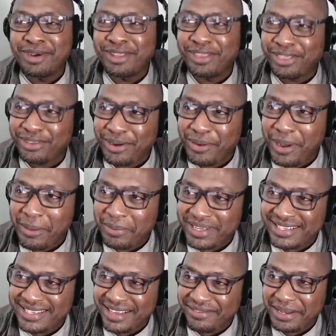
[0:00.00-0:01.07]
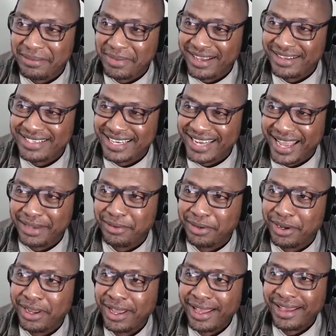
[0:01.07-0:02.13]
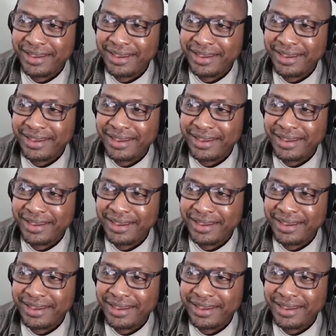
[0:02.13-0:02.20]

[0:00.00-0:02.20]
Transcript: throw up at 70 miles an hour and